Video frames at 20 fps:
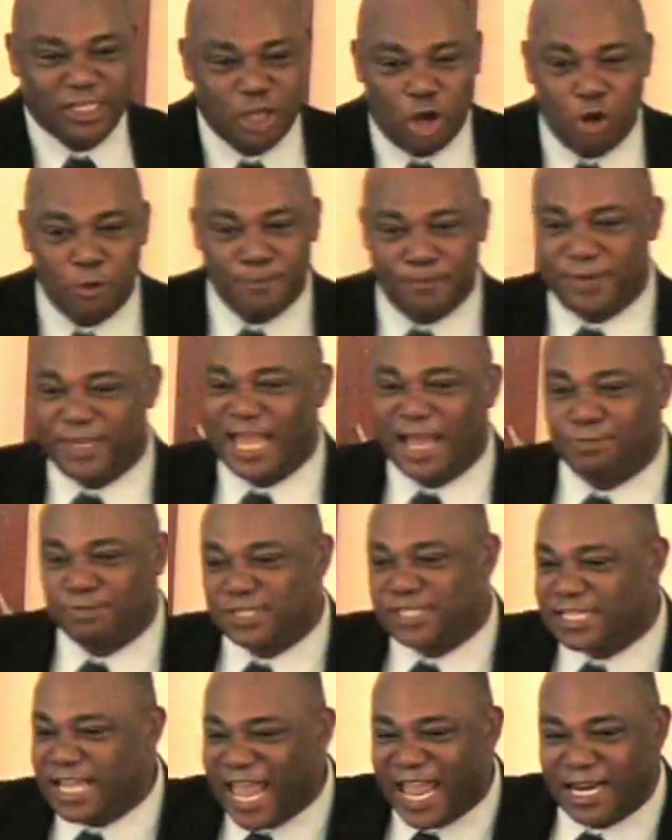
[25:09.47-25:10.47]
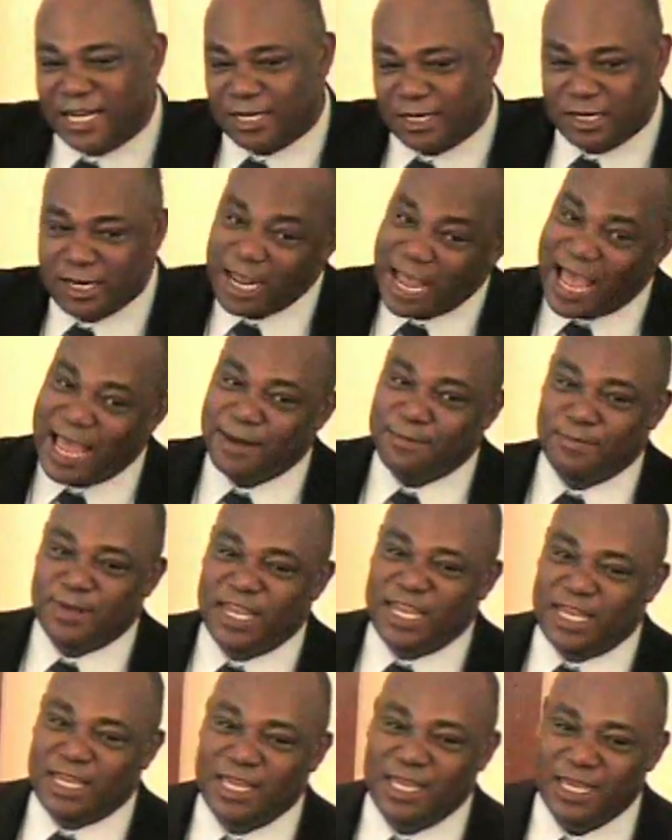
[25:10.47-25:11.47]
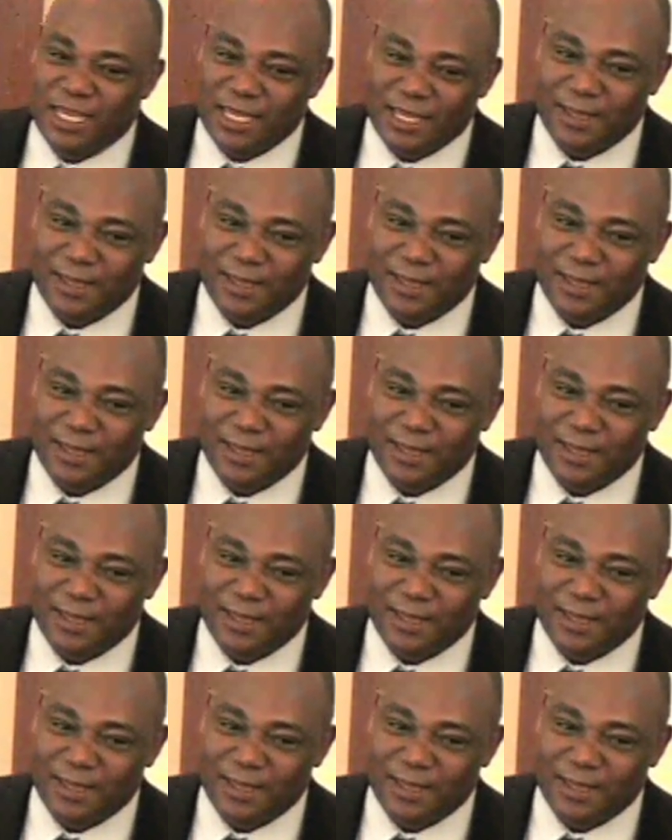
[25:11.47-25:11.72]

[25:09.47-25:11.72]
Don't be upset at me.